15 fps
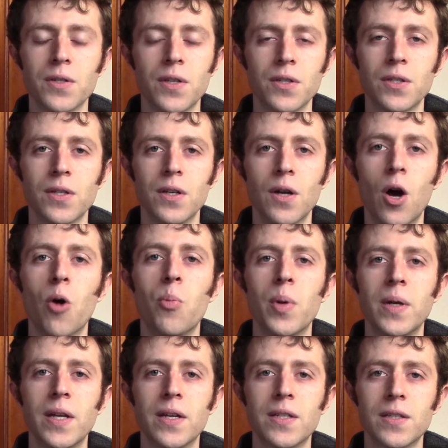This
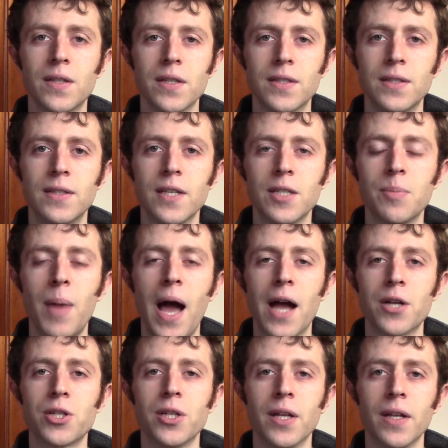openness, this
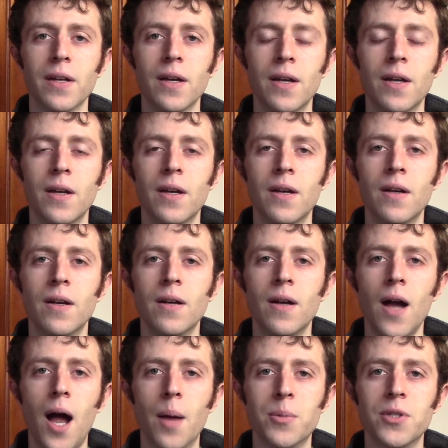dispassionate
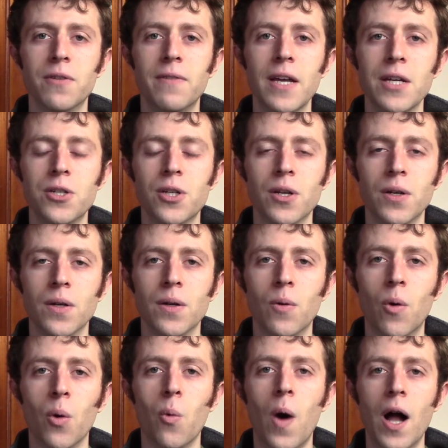observation
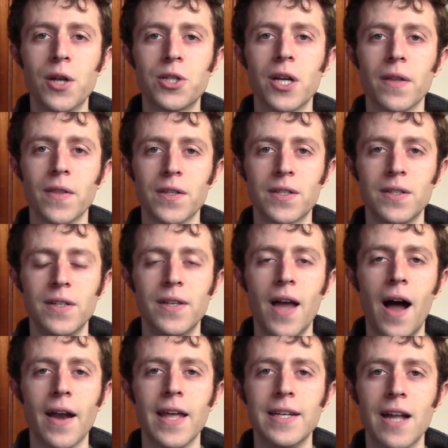or watching, this
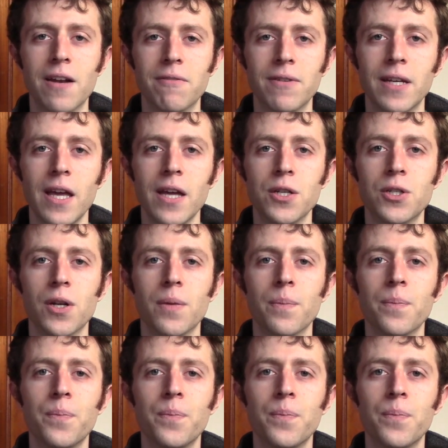non-identification.